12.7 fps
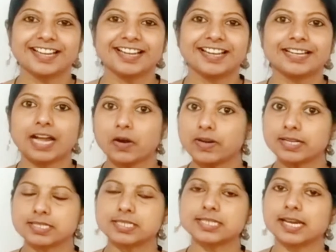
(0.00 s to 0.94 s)
Now
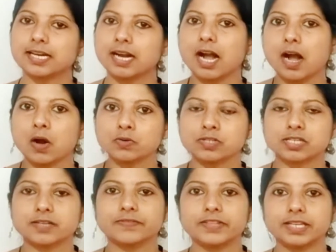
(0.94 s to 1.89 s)
let's check out
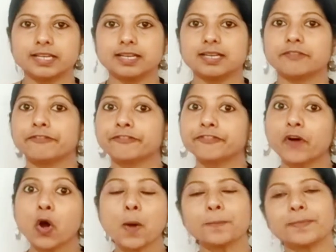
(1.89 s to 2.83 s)
the
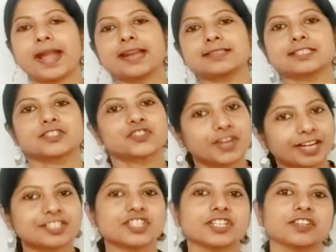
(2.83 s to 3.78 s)
form and
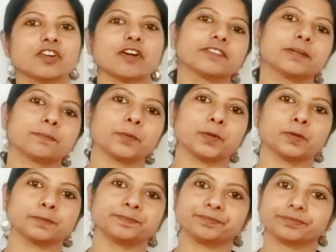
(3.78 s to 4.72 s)
structure of the poem.
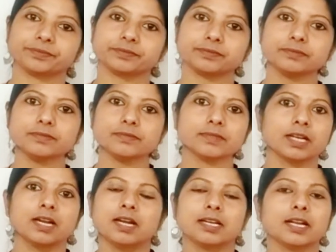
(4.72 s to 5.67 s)

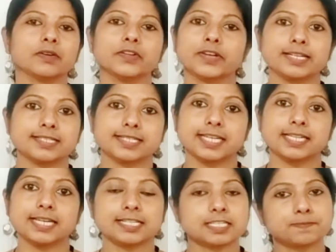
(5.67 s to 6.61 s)
Now you can see that
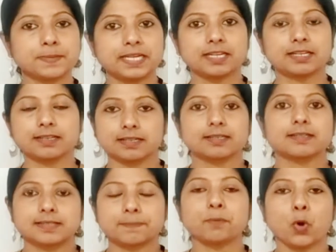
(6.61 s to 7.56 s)

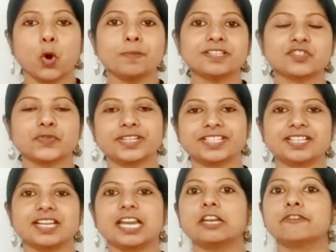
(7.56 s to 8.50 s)
the poem is written
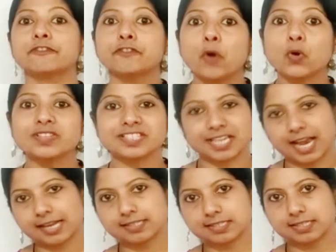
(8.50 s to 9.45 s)
in 4
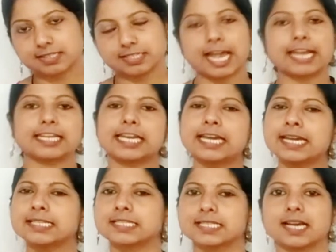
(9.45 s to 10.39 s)
stanzas, and each
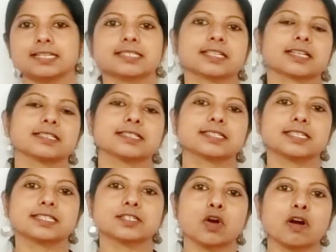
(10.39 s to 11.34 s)
stanza
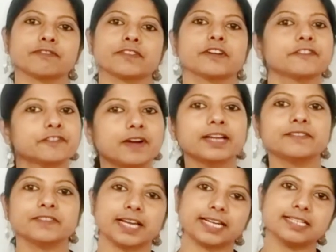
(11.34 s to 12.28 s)
consists of 5
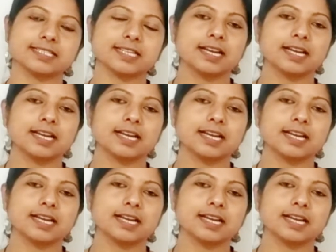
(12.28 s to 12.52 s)
lines,